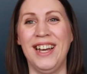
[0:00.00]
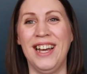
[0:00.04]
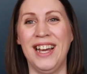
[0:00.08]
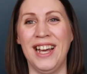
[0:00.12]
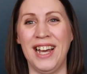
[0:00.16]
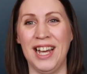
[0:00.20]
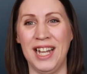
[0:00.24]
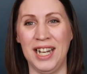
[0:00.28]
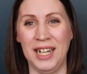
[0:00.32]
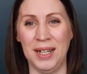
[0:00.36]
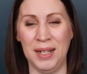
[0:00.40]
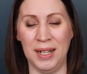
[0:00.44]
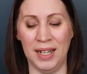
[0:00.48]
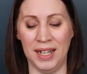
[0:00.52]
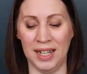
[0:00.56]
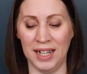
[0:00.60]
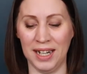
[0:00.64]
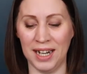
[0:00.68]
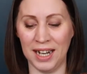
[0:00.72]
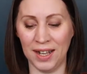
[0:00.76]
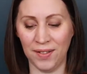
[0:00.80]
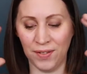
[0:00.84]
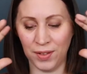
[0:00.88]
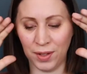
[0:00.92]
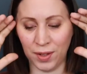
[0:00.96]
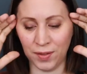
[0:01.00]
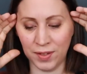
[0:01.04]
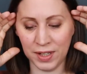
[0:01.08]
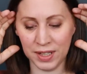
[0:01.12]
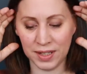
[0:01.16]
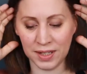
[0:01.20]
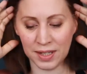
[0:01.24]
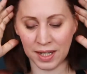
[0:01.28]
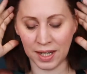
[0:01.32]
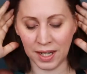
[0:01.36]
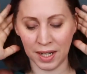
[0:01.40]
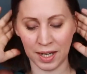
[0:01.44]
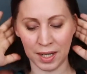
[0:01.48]
any left of
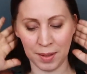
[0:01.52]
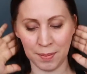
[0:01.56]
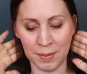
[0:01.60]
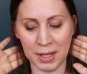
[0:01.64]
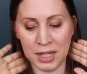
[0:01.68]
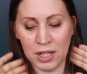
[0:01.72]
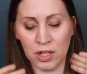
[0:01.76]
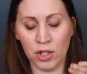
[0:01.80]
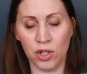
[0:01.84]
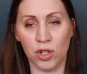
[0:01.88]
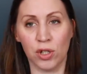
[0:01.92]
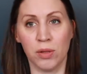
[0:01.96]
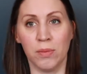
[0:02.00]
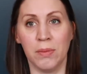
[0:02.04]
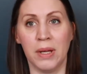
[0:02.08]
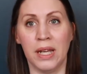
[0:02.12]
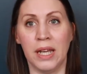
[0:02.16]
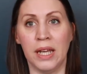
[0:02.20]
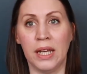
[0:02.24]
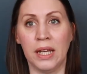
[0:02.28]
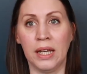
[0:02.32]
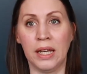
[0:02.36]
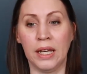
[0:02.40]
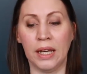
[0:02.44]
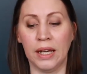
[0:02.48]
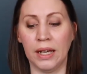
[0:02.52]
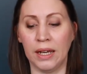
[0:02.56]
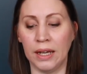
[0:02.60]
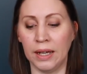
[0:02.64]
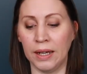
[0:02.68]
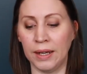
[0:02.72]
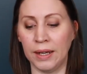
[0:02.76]
it. I managed to make